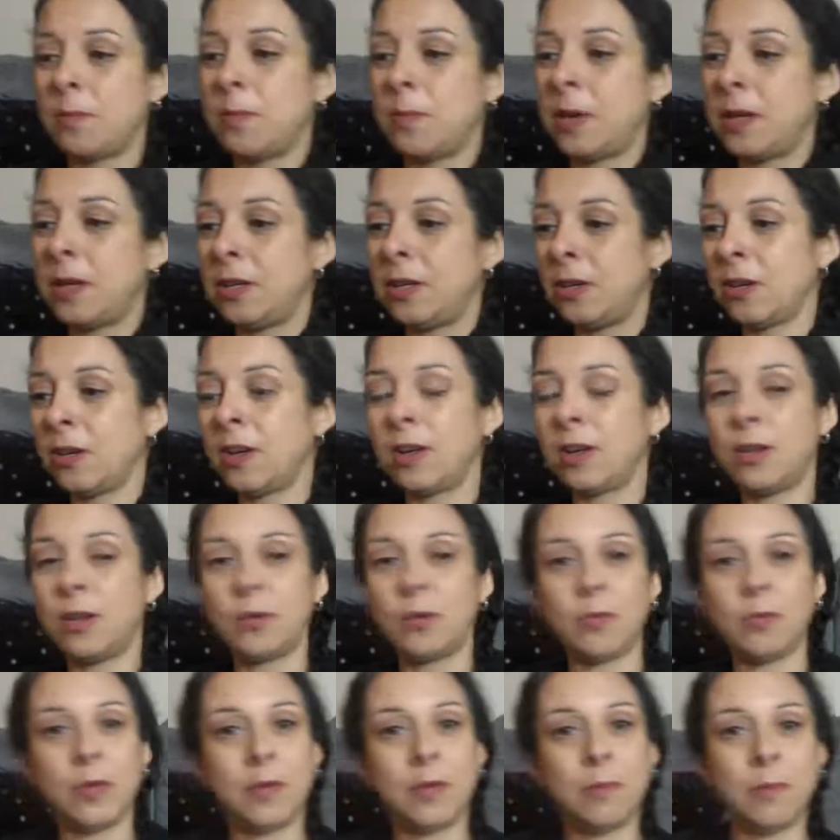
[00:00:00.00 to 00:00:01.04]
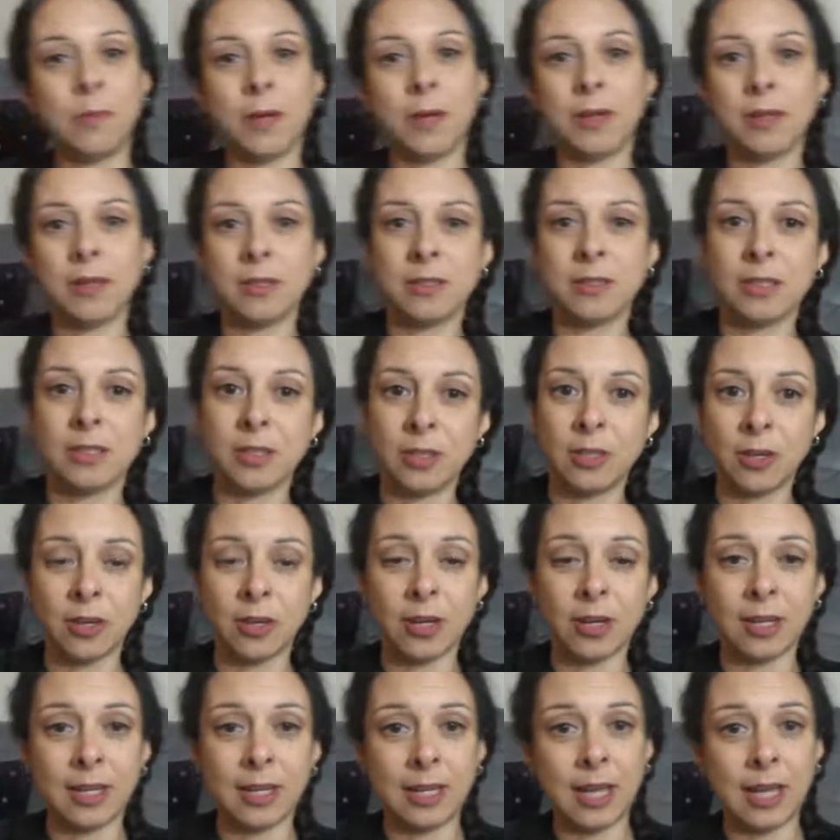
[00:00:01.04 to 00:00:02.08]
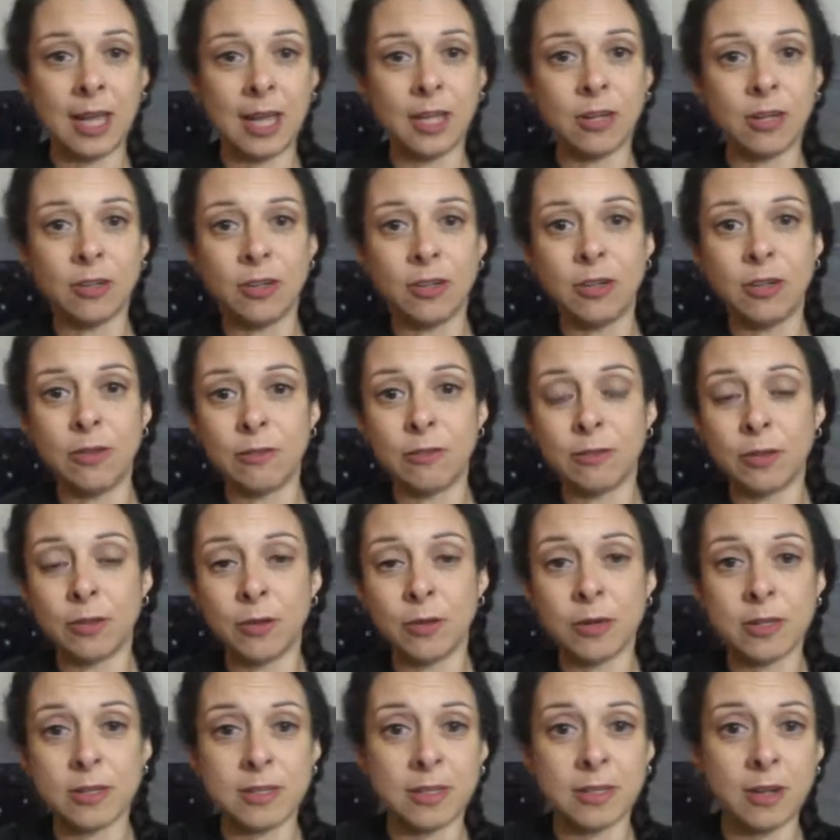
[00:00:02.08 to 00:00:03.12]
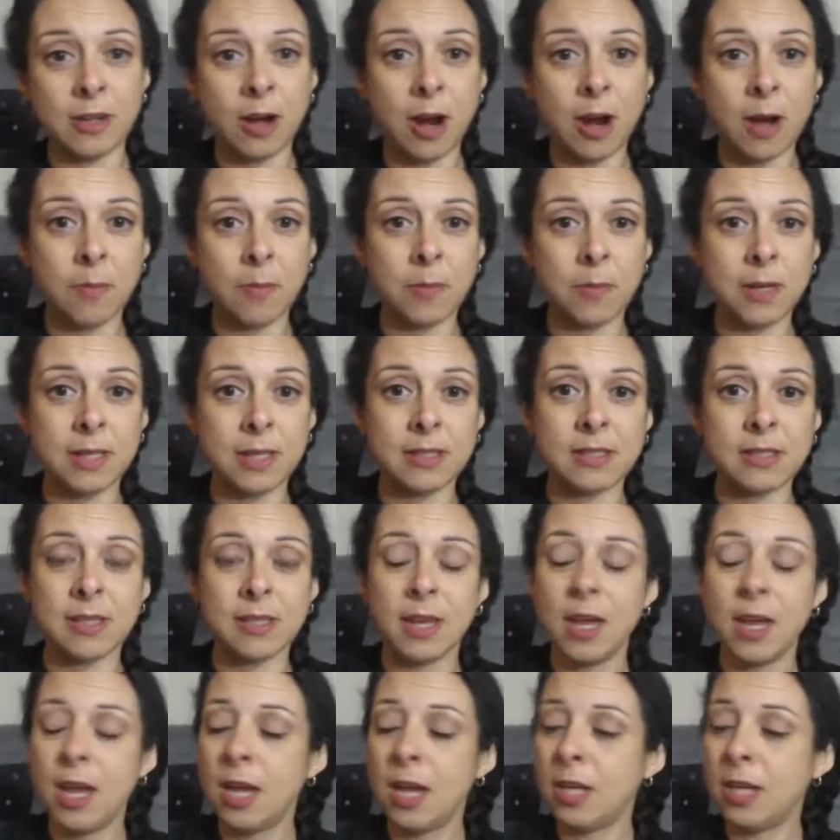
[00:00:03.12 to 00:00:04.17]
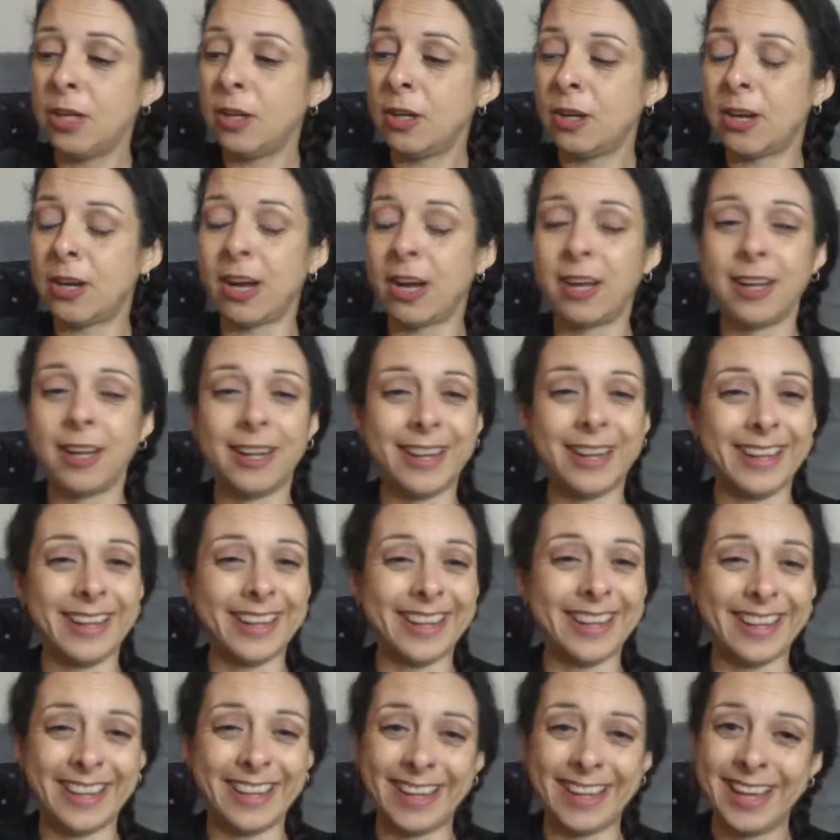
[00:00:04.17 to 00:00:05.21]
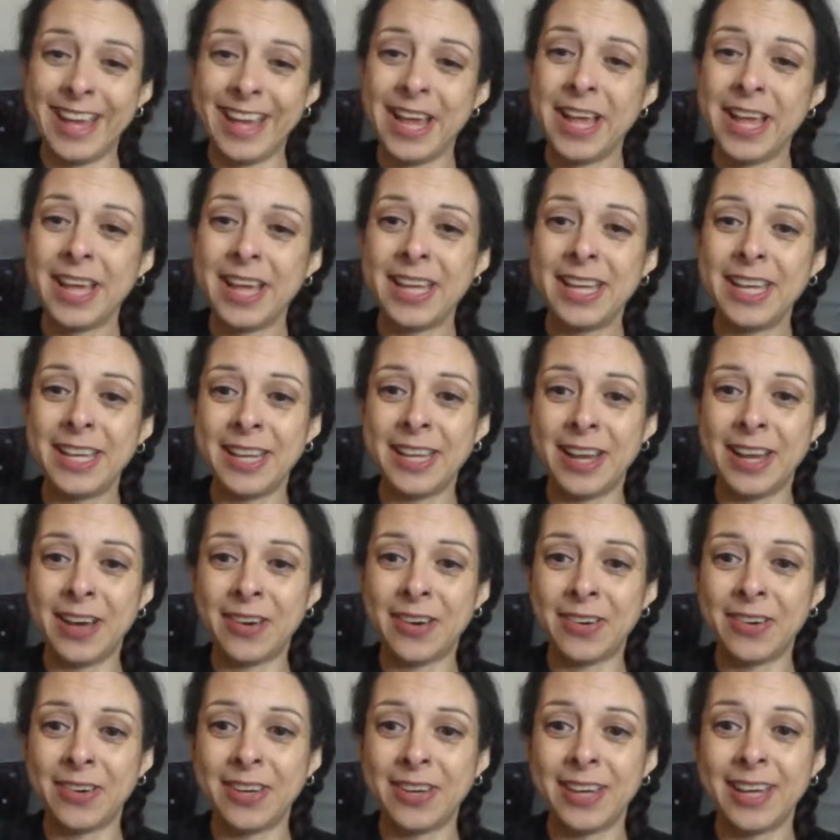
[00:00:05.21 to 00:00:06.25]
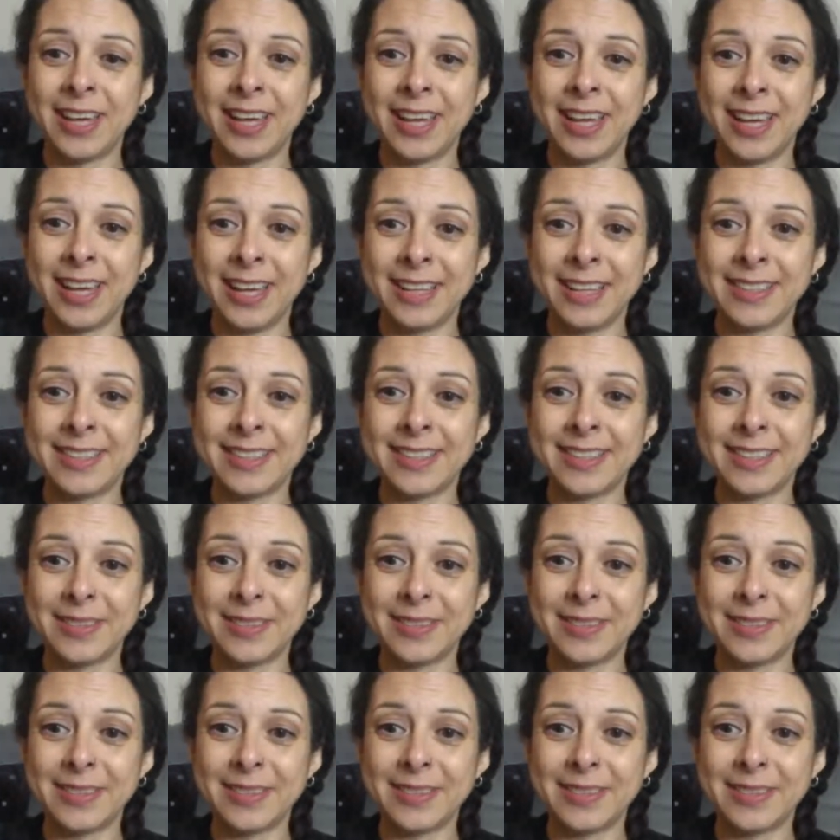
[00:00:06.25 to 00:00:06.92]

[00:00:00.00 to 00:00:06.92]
but you're going to rebuild. You're going to get your new floors and carpets. You're going to, you know, it's